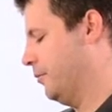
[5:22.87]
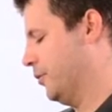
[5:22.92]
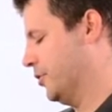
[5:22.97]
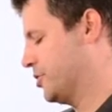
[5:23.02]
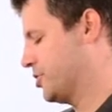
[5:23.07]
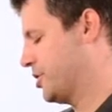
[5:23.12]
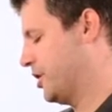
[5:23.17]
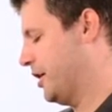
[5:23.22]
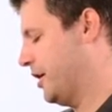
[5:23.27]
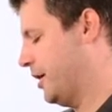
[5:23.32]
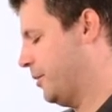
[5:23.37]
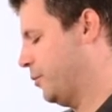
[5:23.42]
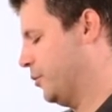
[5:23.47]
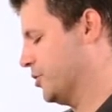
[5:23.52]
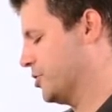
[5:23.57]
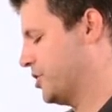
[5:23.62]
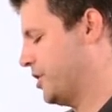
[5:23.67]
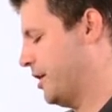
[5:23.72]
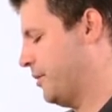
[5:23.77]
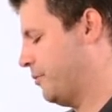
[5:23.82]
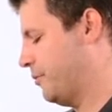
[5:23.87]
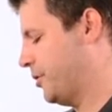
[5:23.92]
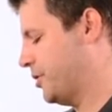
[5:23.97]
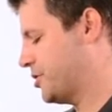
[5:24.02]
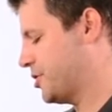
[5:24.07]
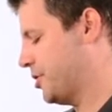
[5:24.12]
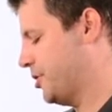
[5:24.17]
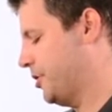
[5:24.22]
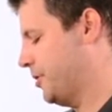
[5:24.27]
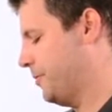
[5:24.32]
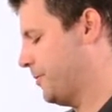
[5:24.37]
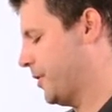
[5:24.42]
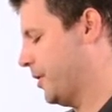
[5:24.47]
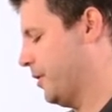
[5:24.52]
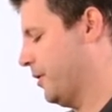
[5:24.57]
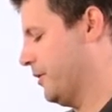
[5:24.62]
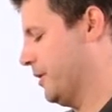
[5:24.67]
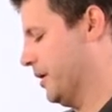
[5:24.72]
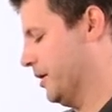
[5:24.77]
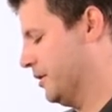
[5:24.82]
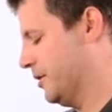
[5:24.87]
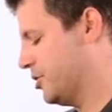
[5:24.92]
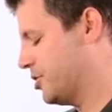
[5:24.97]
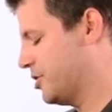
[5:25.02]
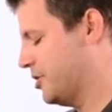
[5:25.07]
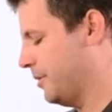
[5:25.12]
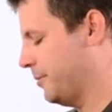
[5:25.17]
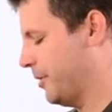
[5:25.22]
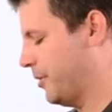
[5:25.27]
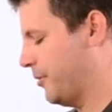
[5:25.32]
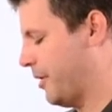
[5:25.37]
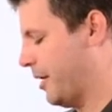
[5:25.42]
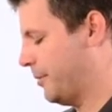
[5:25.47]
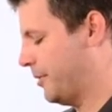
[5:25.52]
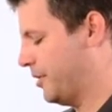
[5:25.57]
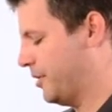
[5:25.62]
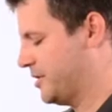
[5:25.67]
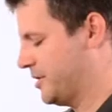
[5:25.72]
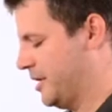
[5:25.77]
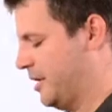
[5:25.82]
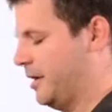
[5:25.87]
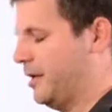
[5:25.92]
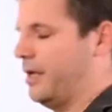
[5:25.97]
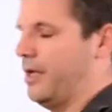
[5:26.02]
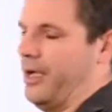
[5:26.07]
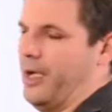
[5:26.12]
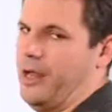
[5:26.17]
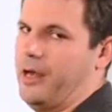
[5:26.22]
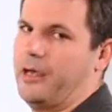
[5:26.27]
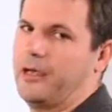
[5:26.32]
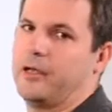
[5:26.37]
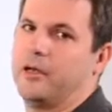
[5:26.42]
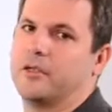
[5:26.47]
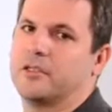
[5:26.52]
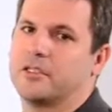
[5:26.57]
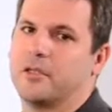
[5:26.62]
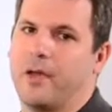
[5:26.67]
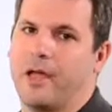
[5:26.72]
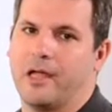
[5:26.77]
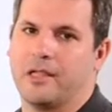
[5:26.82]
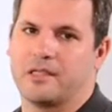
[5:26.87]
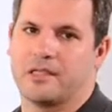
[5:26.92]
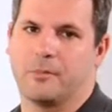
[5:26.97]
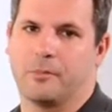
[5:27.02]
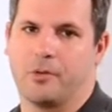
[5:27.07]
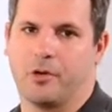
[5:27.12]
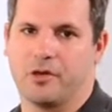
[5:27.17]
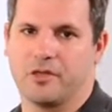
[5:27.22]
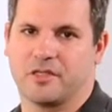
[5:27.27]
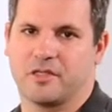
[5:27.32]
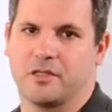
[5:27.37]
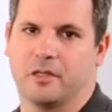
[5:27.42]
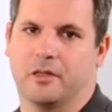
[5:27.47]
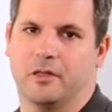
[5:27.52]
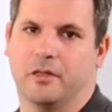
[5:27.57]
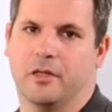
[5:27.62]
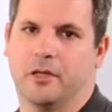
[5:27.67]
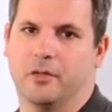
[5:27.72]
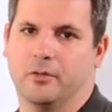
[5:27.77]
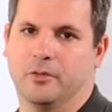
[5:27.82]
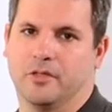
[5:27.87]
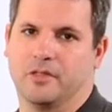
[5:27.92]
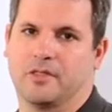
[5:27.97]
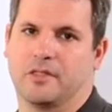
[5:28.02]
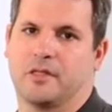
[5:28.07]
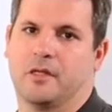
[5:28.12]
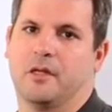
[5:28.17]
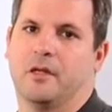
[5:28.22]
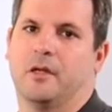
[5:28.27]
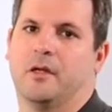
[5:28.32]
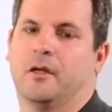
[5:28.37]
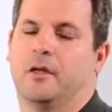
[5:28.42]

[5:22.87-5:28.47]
which time, which temperature, all the additional parameters, and I can also add some personal notes.